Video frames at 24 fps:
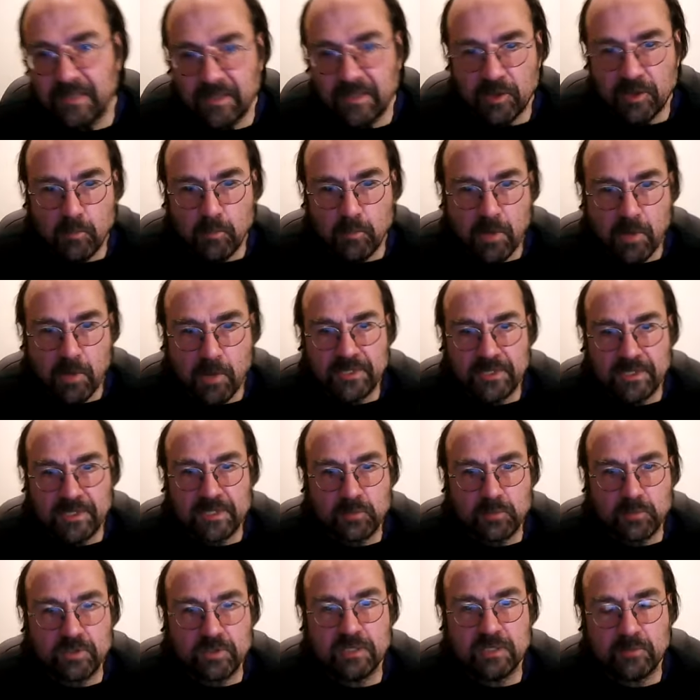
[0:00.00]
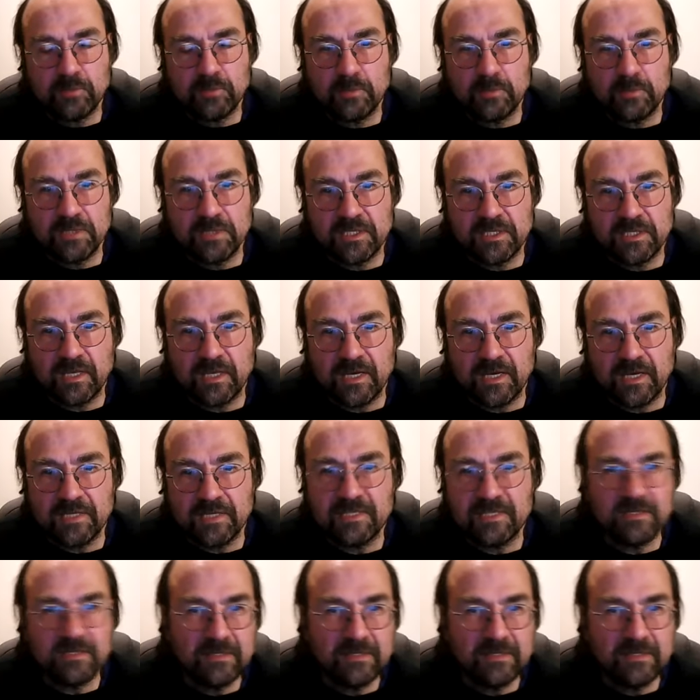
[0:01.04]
you might need to put some of them aside,